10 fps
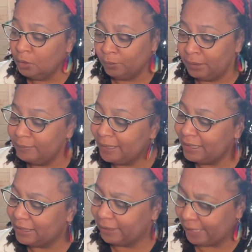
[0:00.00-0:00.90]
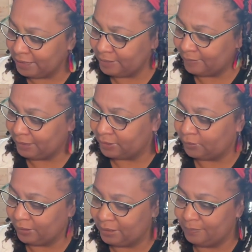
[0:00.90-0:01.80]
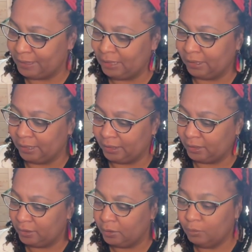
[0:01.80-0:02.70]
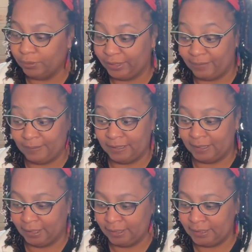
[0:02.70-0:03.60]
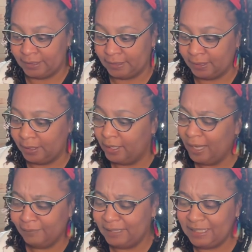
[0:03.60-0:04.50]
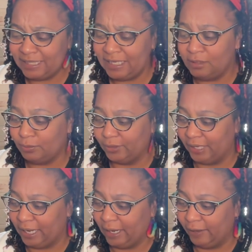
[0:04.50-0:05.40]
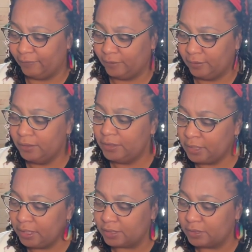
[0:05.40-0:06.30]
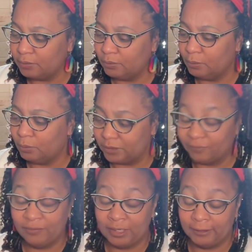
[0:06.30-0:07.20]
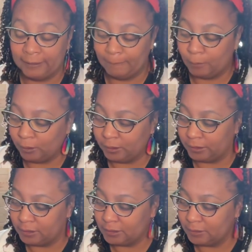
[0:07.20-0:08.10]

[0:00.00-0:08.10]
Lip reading: What are my classmates going to be like? Will they be nice? How many teeth will they have? This was very important.